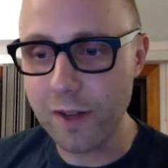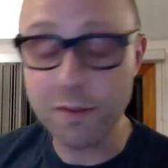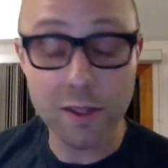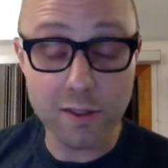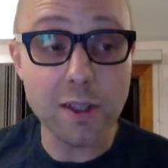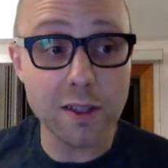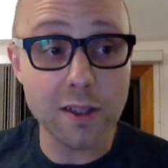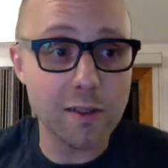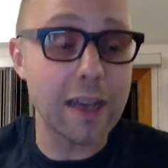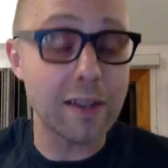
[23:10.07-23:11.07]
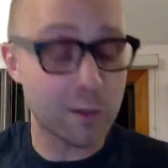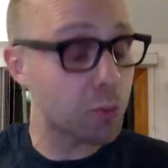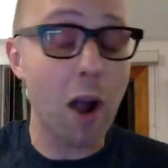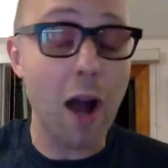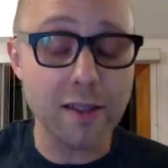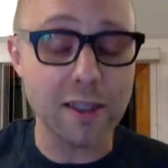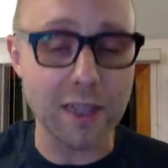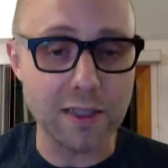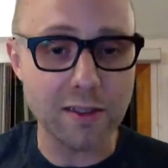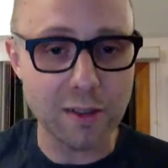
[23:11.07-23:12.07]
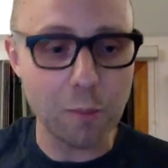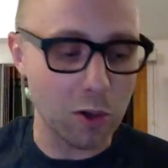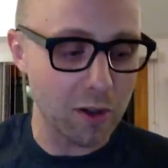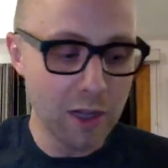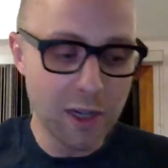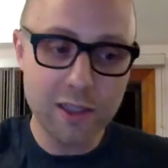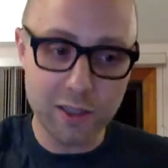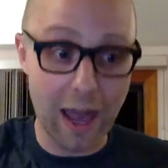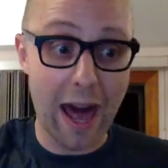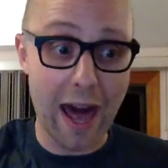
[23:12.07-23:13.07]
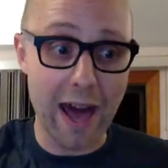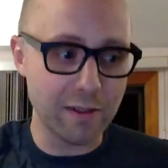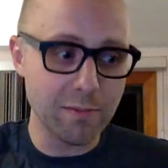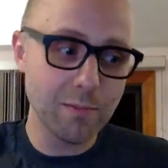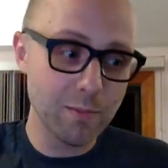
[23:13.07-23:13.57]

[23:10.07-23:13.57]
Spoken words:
because it's surprisingly simple to add